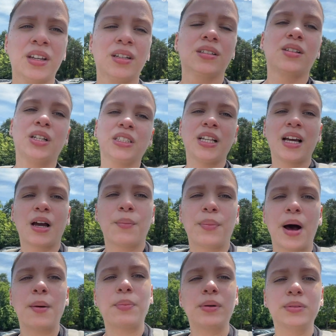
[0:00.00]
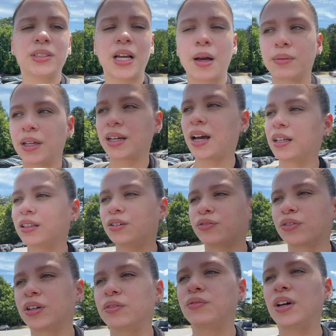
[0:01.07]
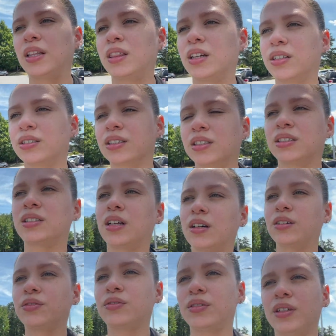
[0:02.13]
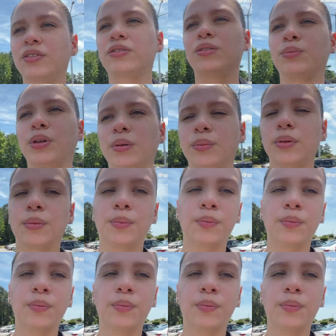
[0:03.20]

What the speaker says: So it's like a pop-up shop. They got different vendors and stuff, different people